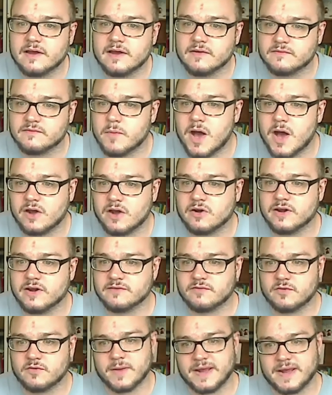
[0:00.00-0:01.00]
of modern
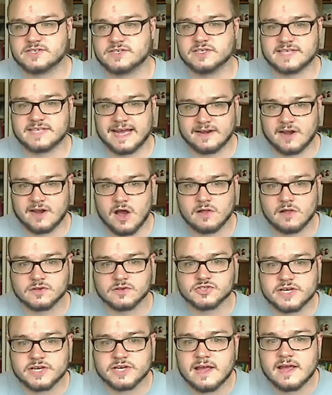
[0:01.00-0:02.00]
information
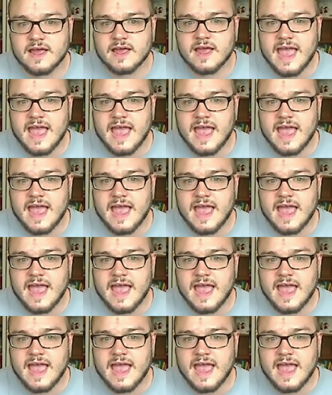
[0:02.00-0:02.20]
technology,